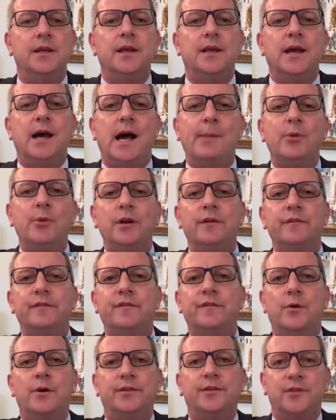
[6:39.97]
I'm going to
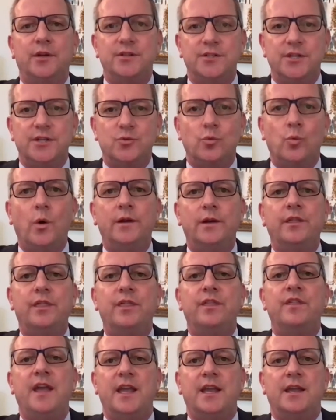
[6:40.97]
focus on just one
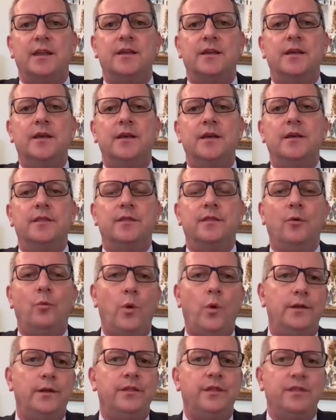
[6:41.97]
thing, the
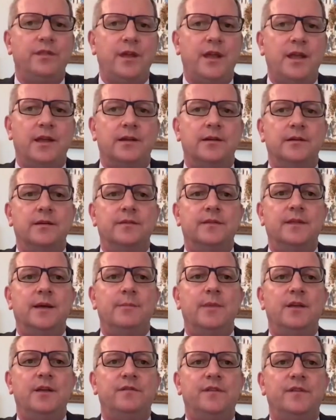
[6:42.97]
one thing
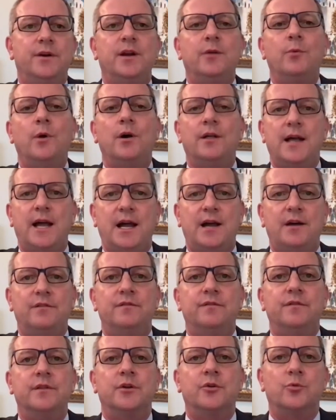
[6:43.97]
that may very well
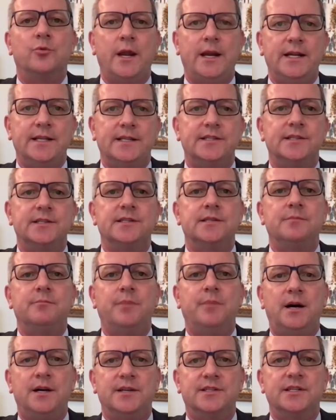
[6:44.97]
have the greatest
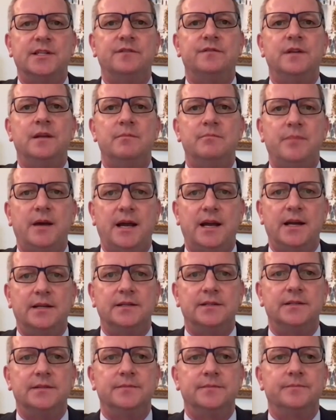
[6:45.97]
positive
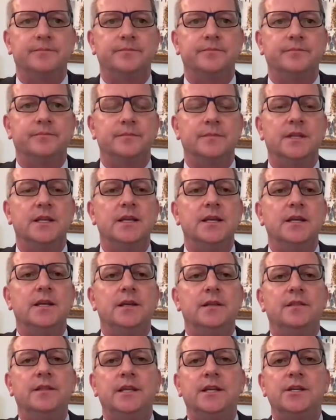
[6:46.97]
impact.
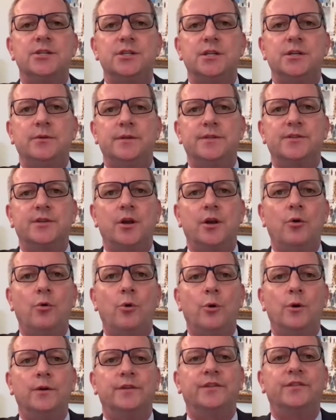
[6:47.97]
The issue is
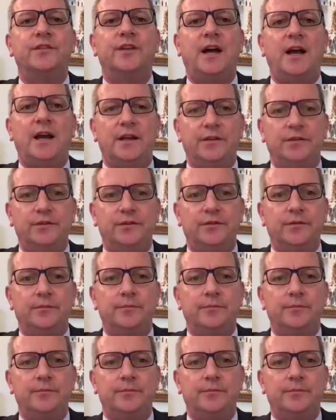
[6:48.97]
cohort size.